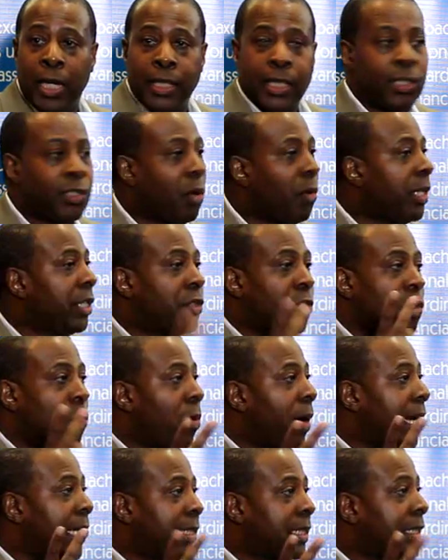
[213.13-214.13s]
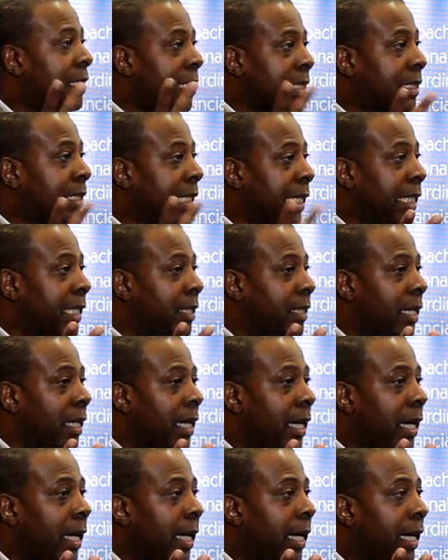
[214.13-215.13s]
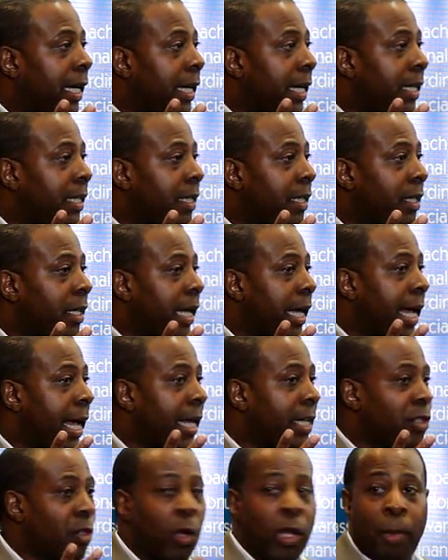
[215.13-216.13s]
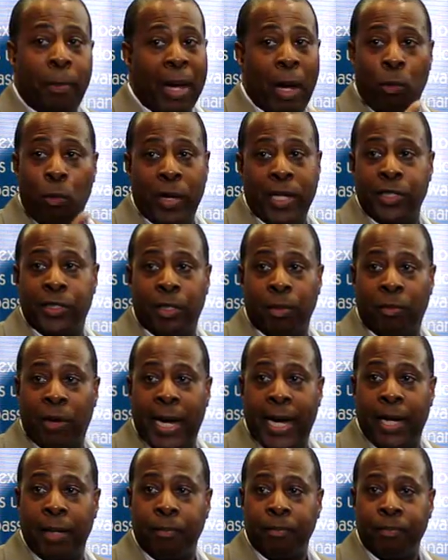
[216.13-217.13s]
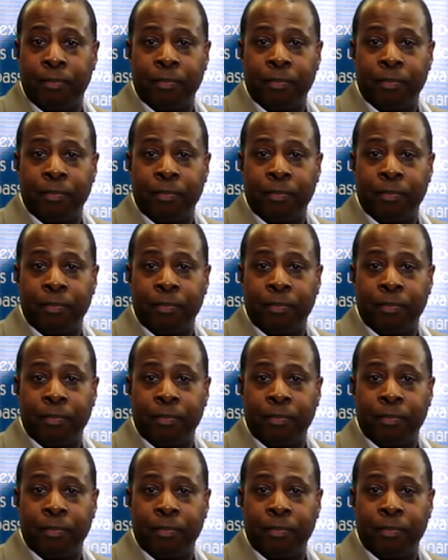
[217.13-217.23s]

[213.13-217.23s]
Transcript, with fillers: There's only two ways to succeed, and it's all about wisdom, right?